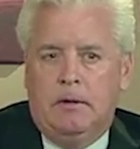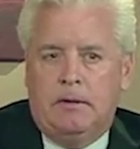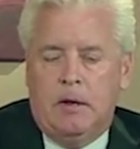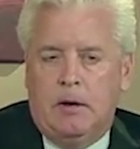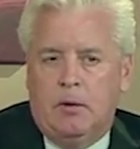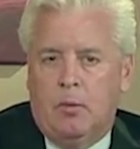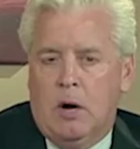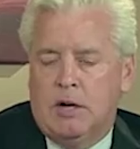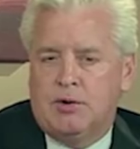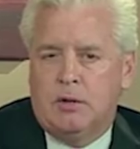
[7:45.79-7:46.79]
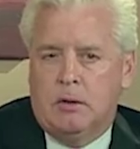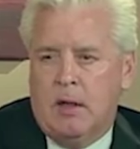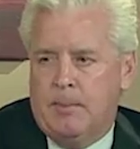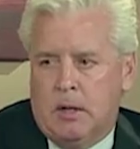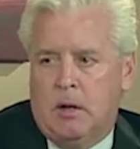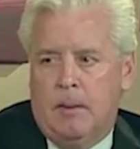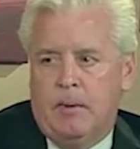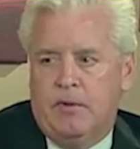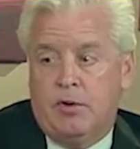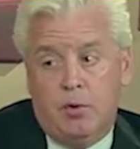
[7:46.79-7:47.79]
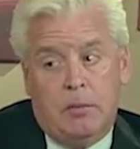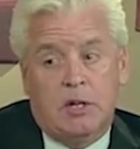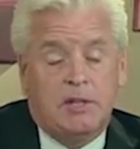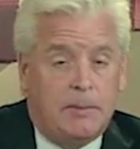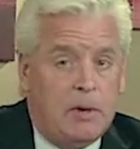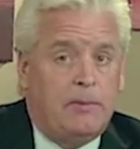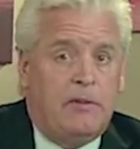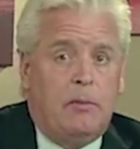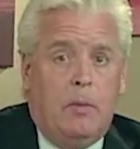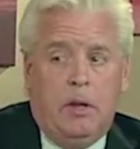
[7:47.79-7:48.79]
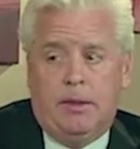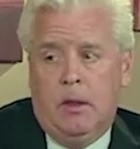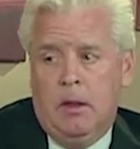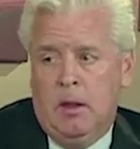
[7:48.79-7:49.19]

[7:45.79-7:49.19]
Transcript: tighter watch, they'll have me come every 2 months, sometimes every month.